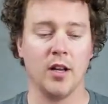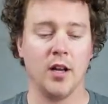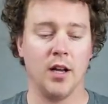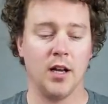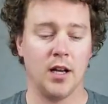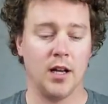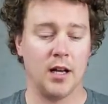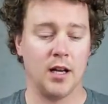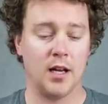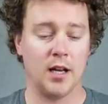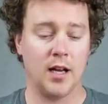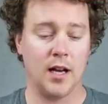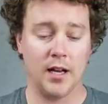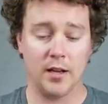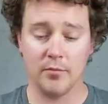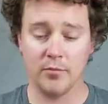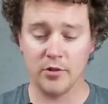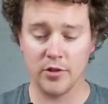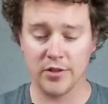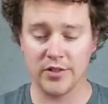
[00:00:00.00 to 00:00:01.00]

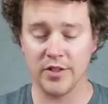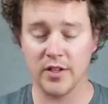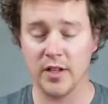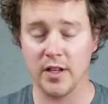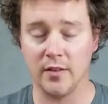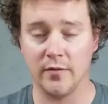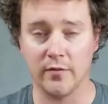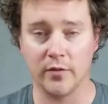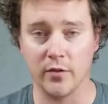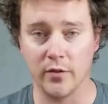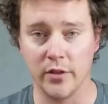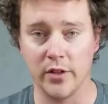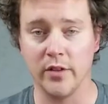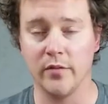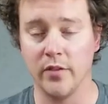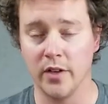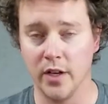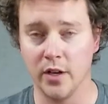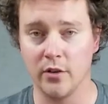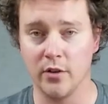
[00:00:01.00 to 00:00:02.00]
I'm just sitting for the
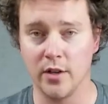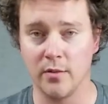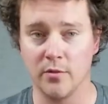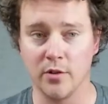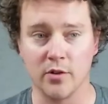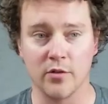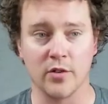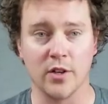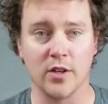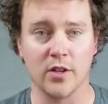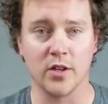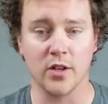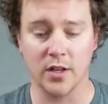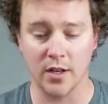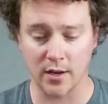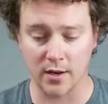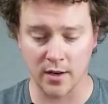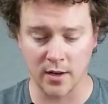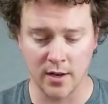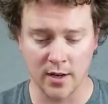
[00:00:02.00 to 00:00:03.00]
video demonstration
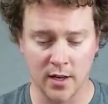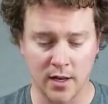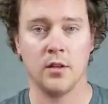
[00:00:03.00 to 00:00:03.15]
here.